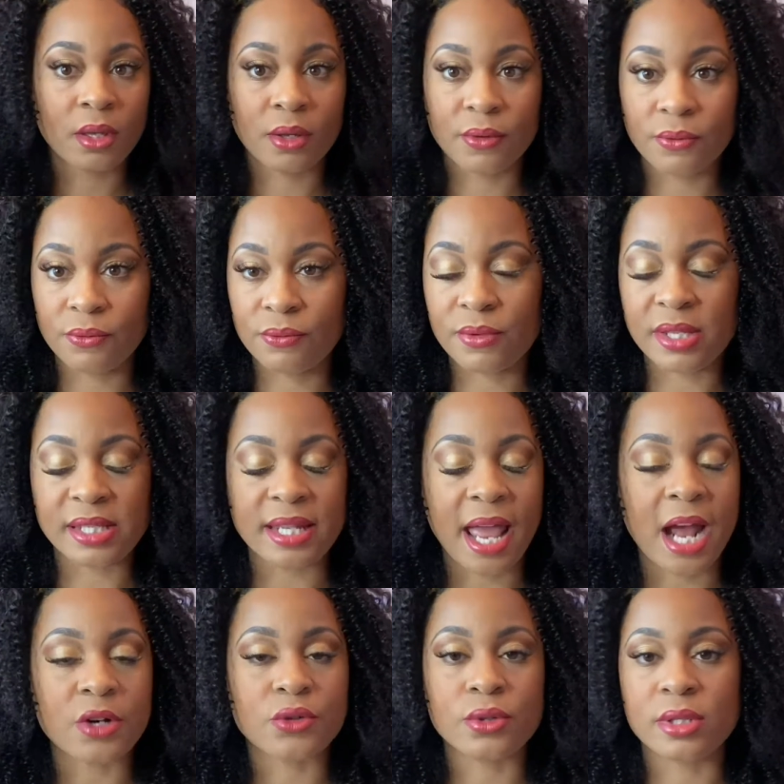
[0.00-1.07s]
as
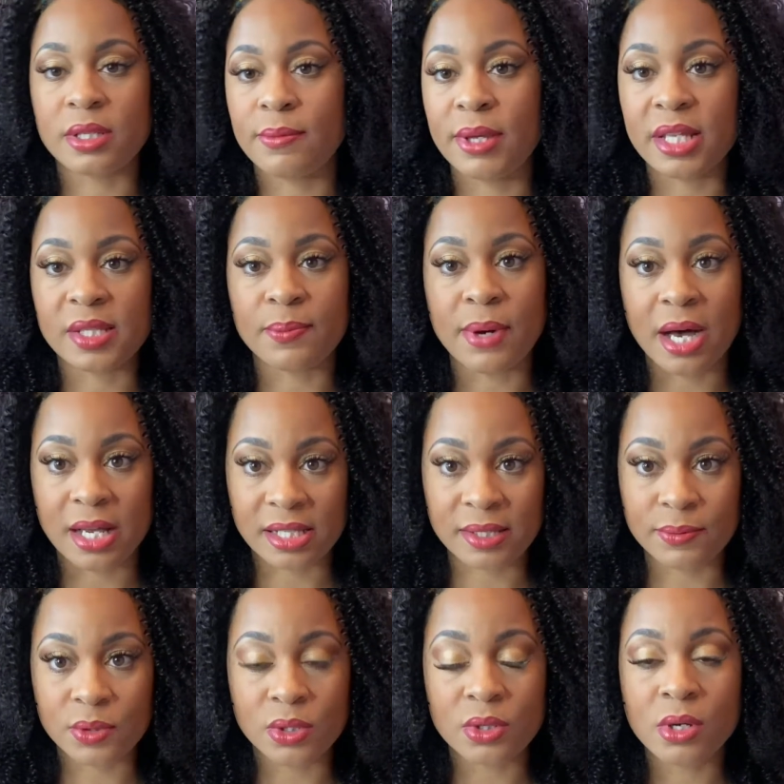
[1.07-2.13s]
natural to me as
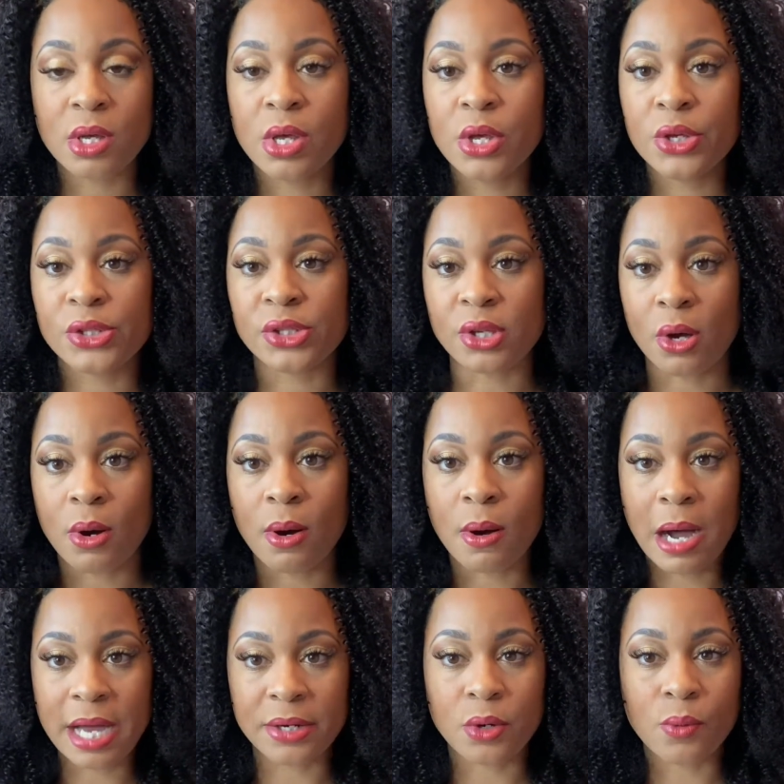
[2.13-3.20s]
possible. So I
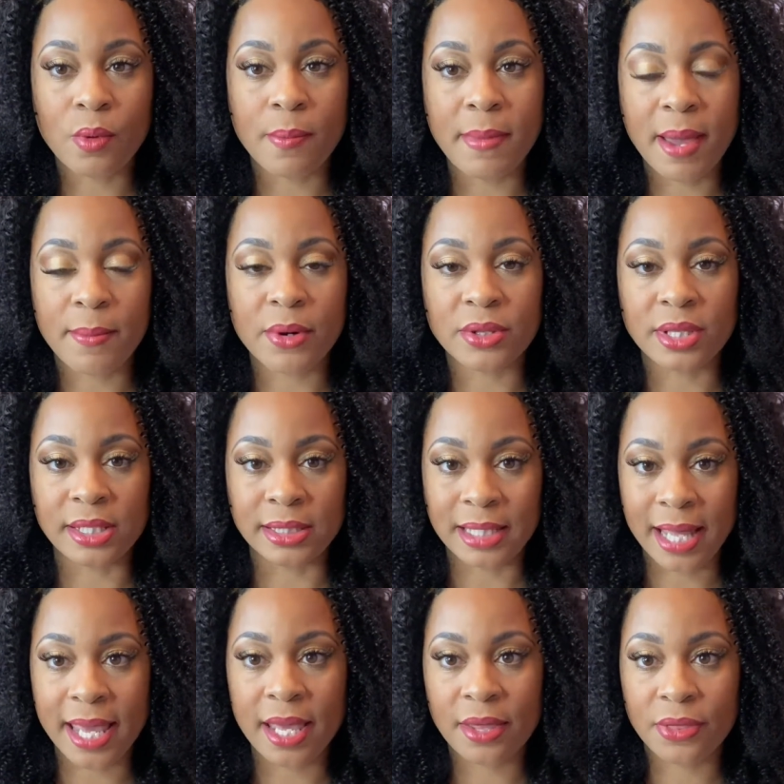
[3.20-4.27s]
don't remember the
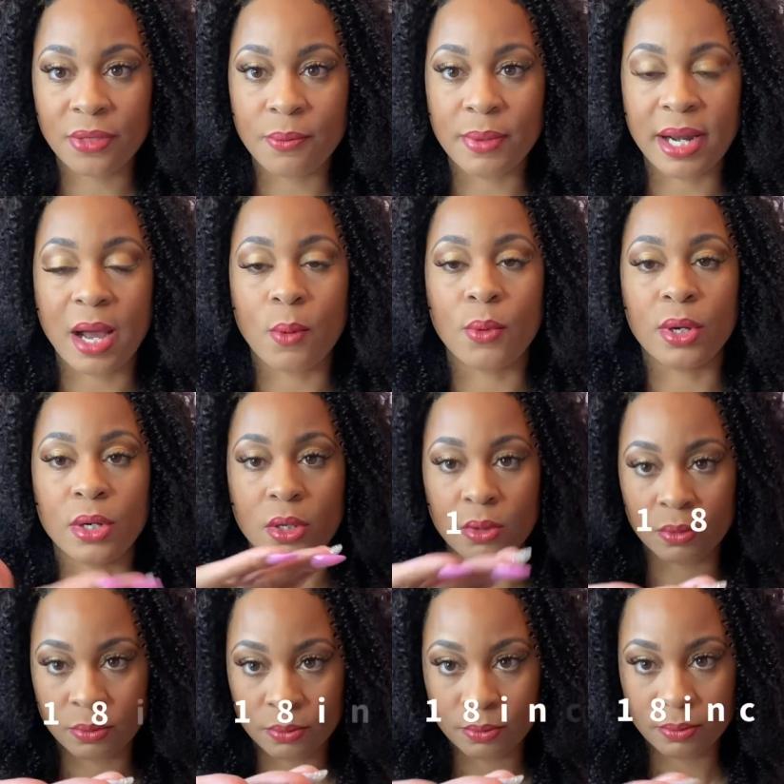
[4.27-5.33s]
length, but I will
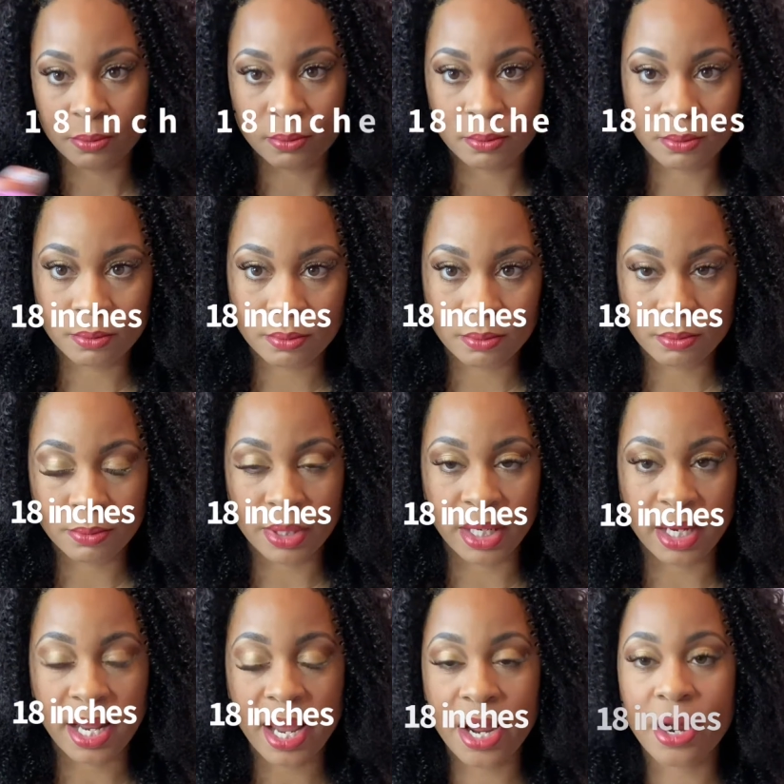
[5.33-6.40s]
put it
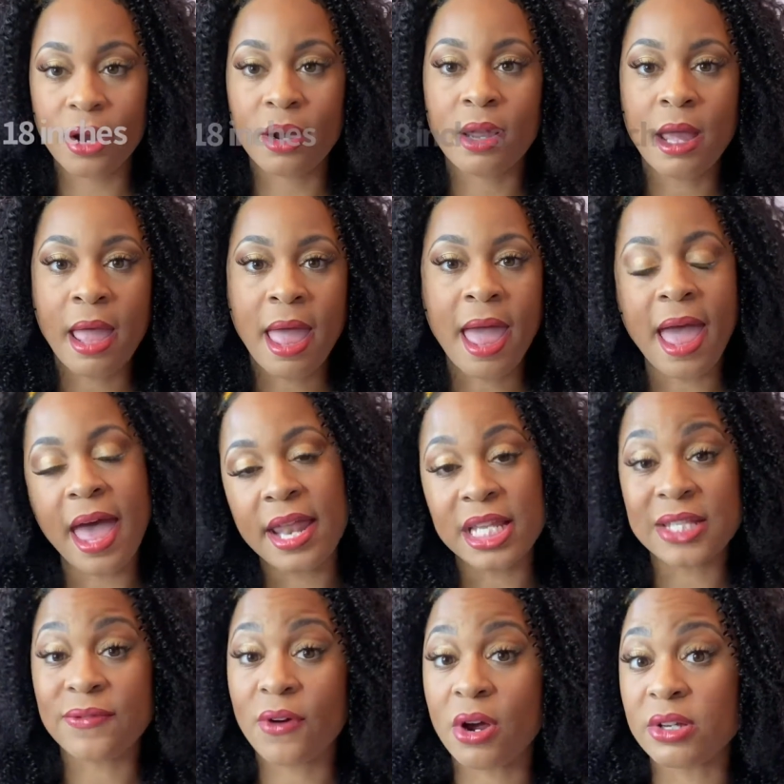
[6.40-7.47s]
here. And as
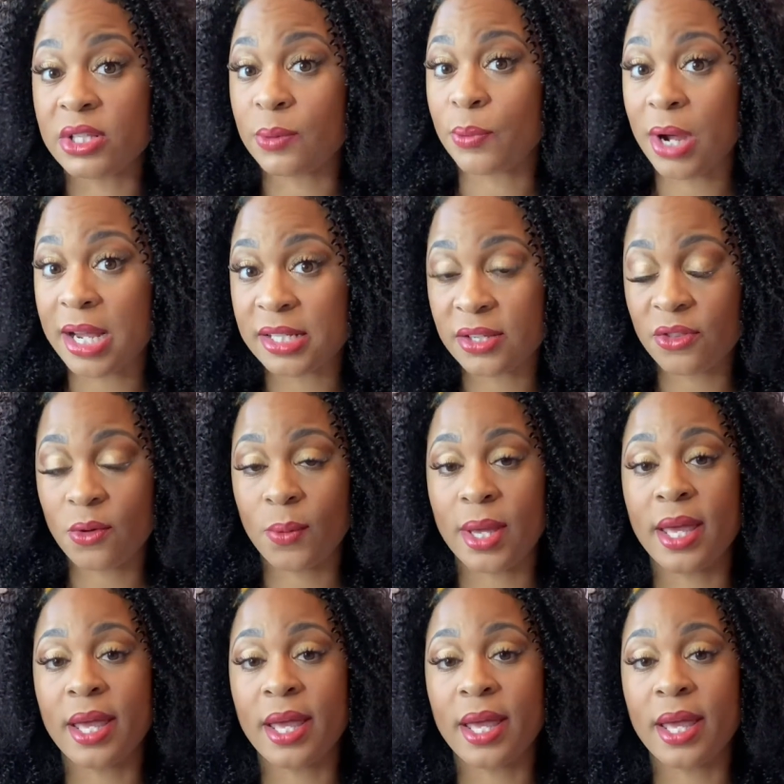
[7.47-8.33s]
far as the price of the wig,